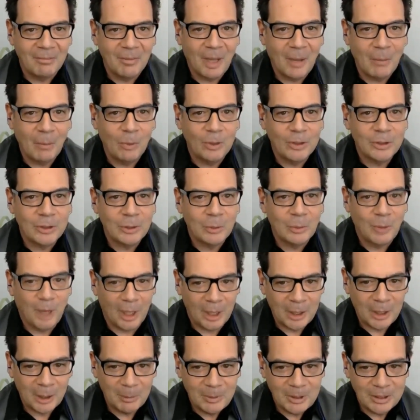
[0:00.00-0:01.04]
I want to
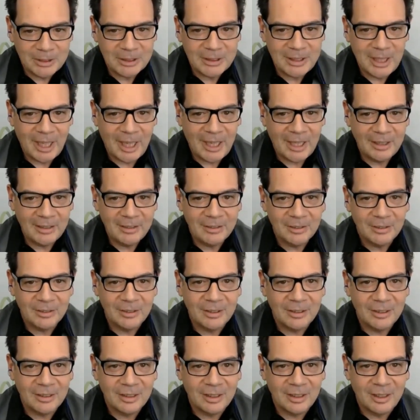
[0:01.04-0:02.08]
welcome you today to
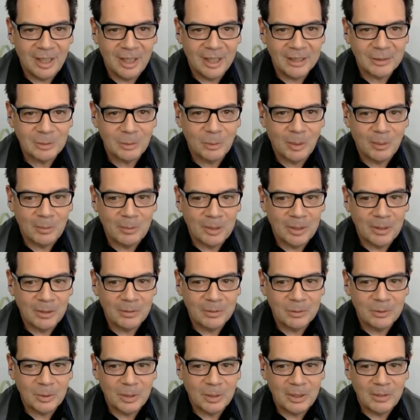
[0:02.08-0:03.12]
the last webinar
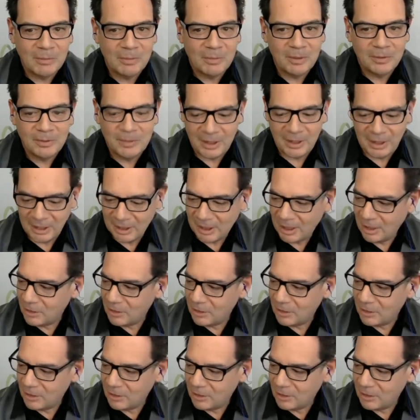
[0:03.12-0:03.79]
of 2015.